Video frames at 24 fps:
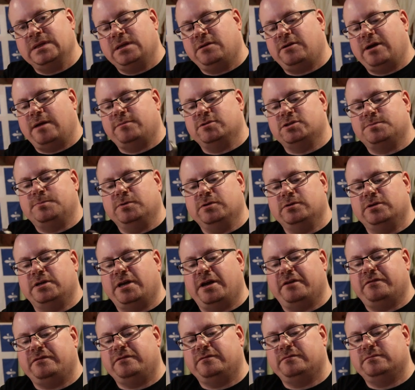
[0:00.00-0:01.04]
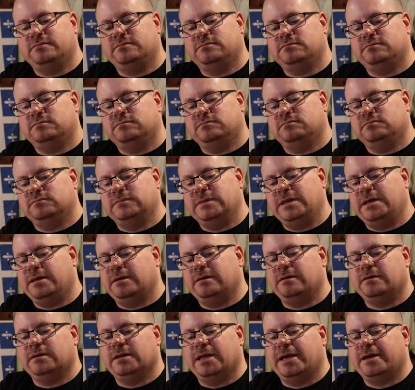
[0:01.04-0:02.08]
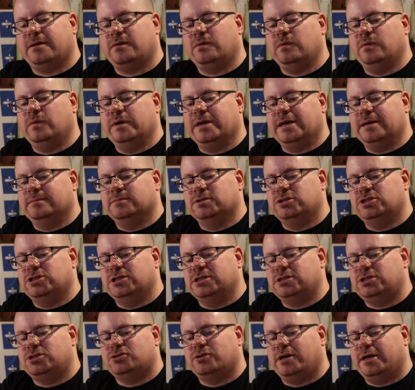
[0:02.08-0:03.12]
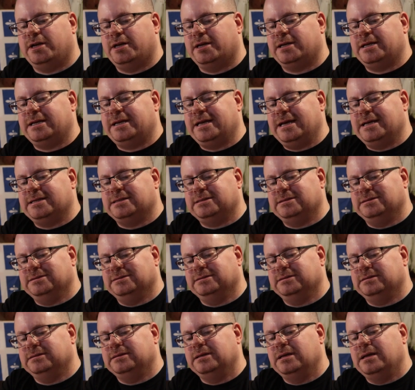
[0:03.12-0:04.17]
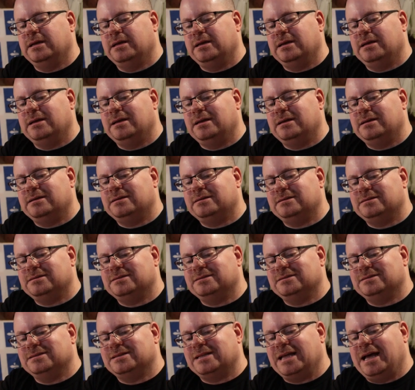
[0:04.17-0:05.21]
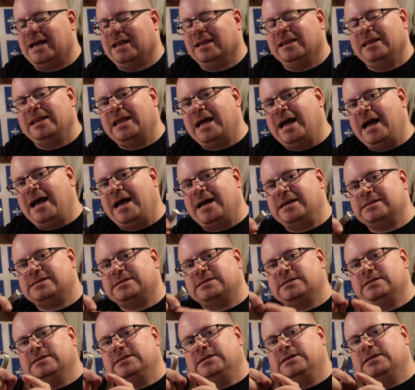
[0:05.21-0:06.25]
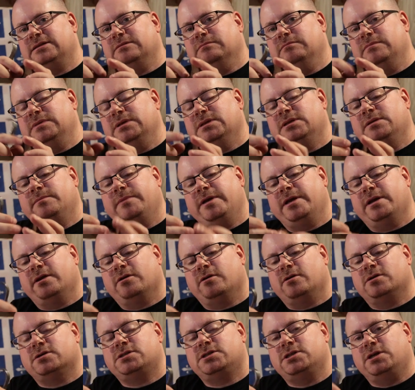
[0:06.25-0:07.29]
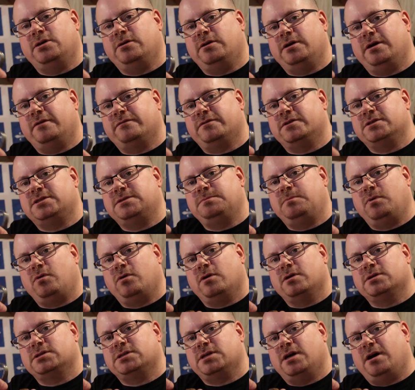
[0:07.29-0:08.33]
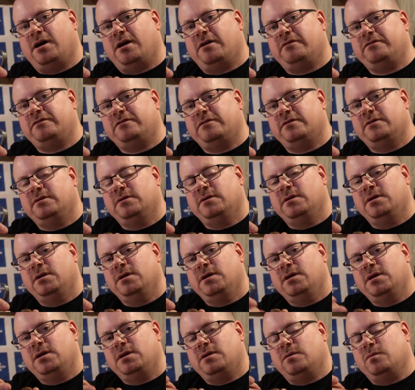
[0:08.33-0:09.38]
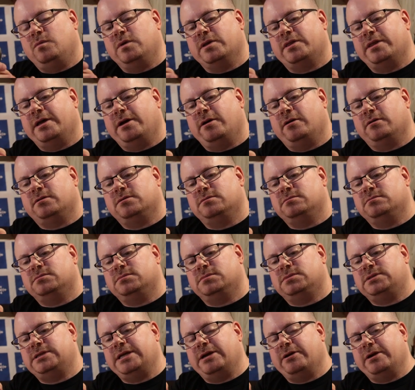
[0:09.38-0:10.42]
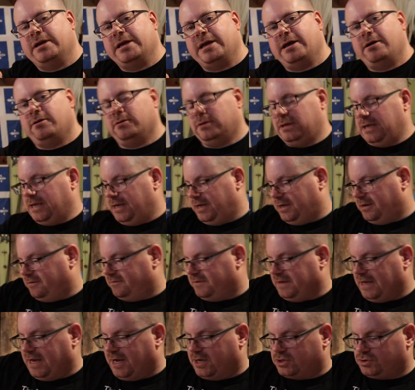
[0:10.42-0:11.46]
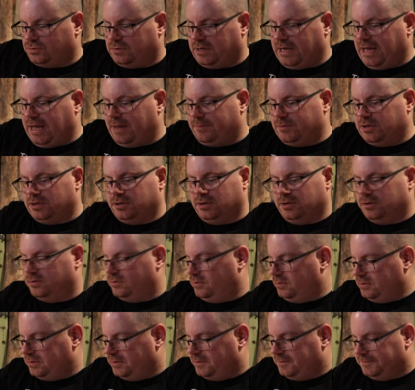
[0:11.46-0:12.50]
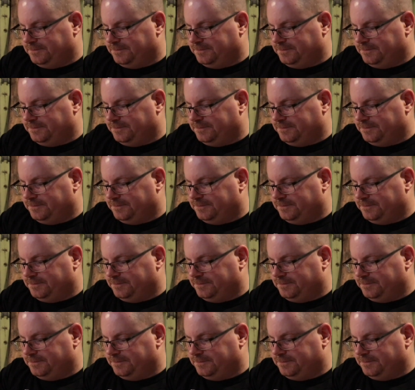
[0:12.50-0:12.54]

grab a spoon knife. Like when I'm just trying to get that last little millimeter or so of the spores off without tearing out any of the actual amadou,